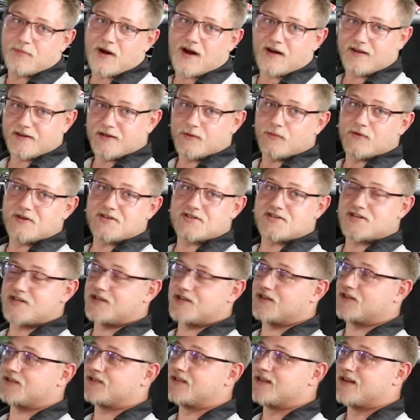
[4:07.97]
poly
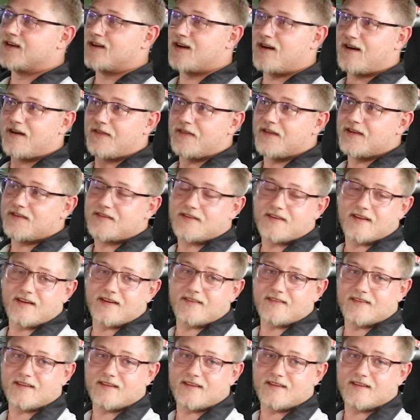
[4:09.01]
windshield on this thing.